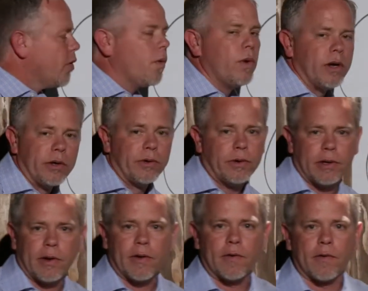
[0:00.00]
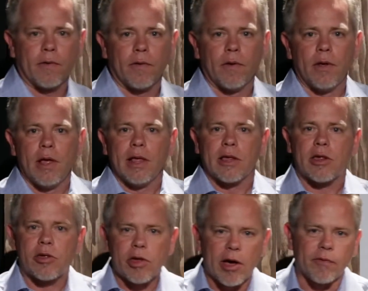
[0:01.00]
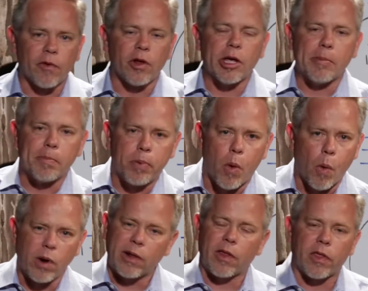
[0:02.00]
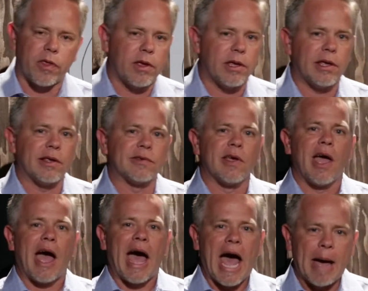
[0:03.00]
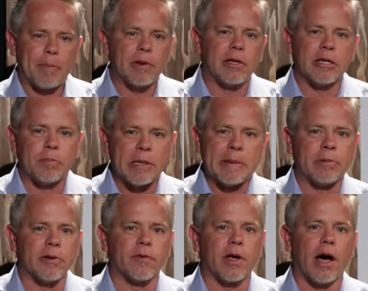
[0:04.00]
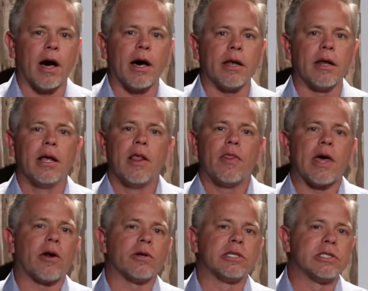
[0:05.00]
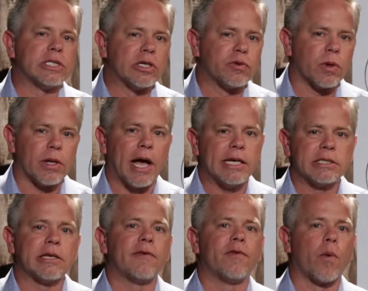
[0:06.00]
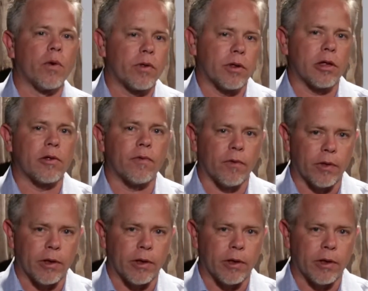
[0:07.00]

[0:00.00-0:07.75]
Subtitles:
the wilderness, several important things happen to the people of God that are centralizing forces for